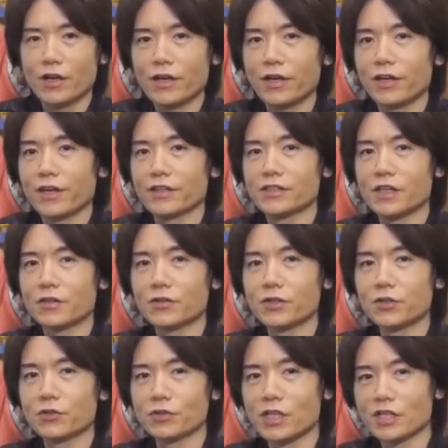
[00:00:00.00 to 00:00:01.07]
Okay,
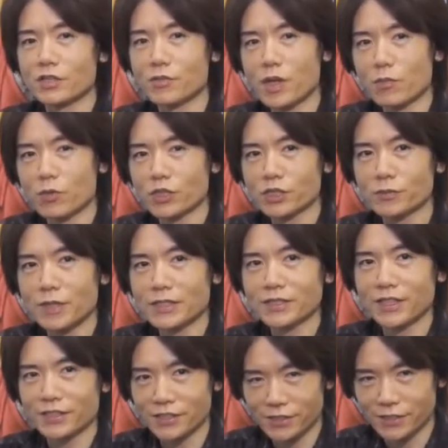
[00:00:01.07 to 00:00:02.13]
I'm done providing
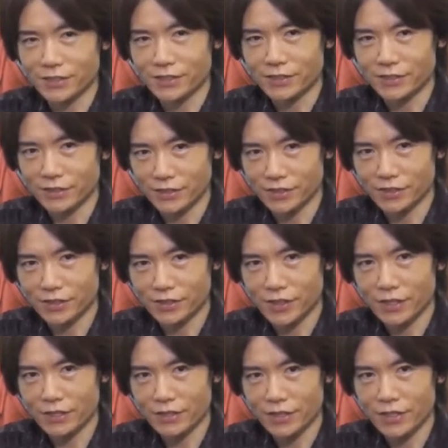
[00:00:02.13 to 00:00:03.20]
information, so now let's
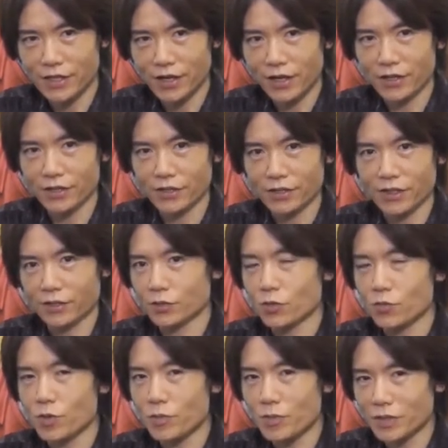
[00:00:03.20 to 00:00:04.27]
jump into some actual
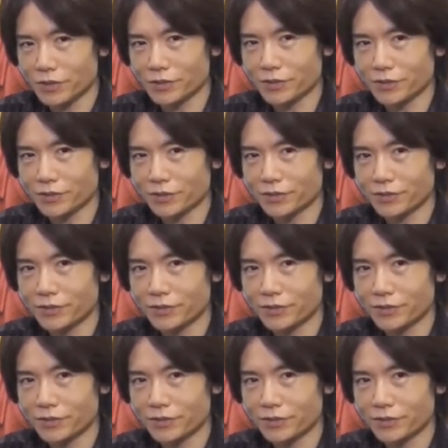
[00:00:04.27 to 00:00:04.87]
battles.